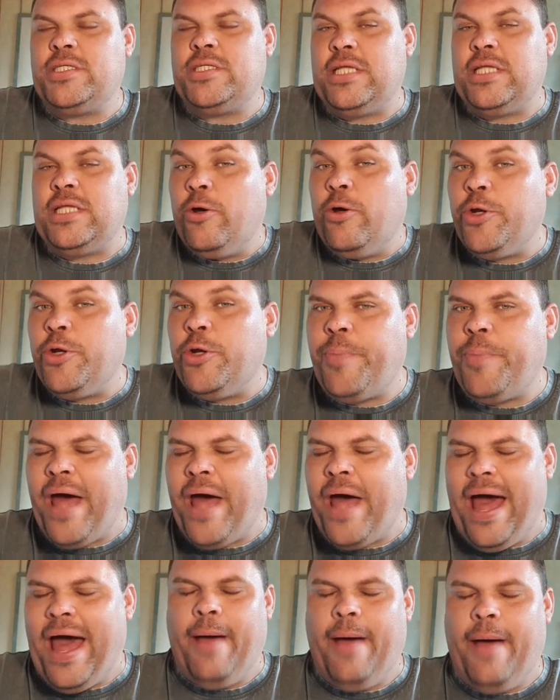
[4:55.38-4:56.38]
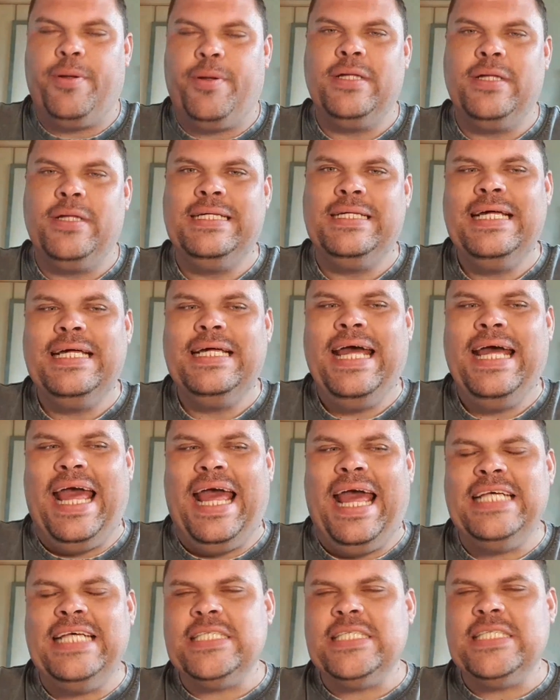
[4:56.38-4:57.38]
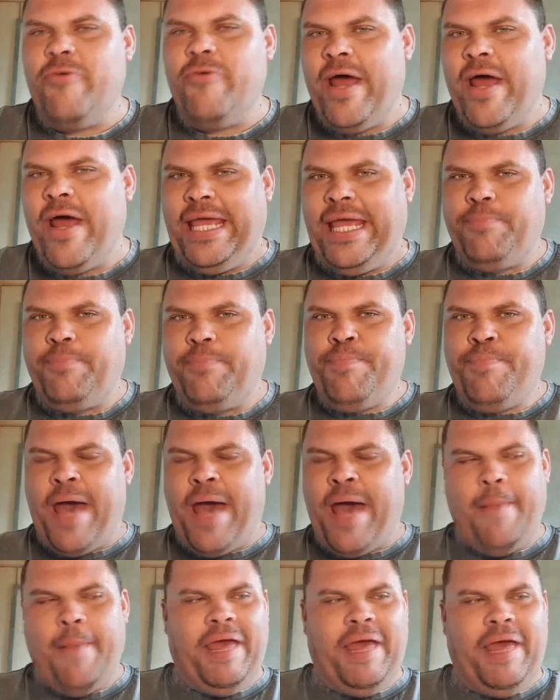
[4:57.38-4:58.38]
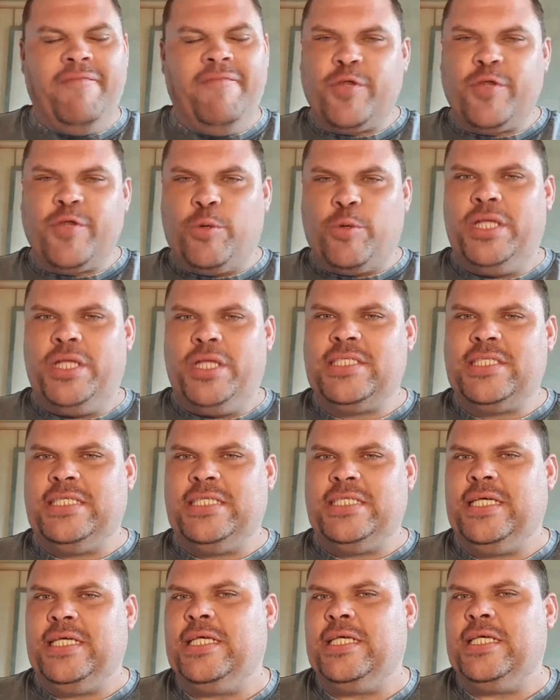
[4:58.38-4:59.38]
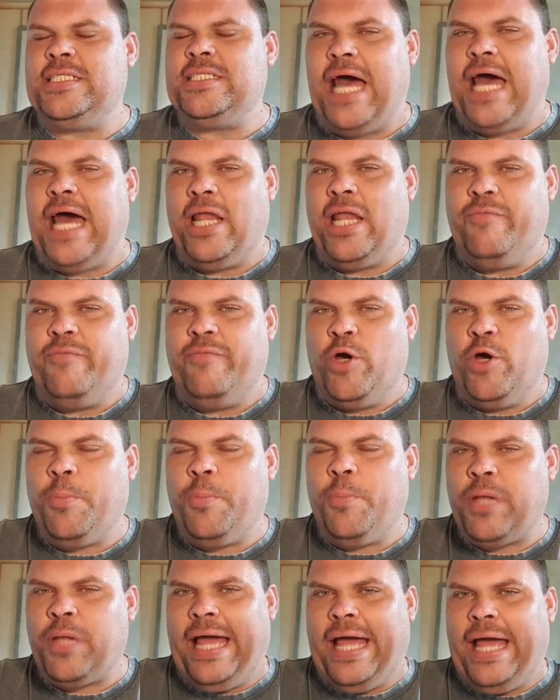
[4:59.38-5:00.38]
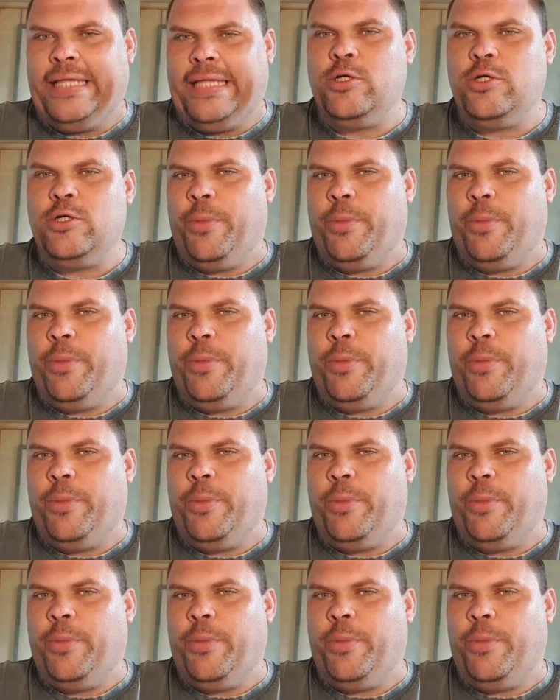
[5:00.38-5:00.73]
obviously under Pep, is there any Pep influences in the style of your play?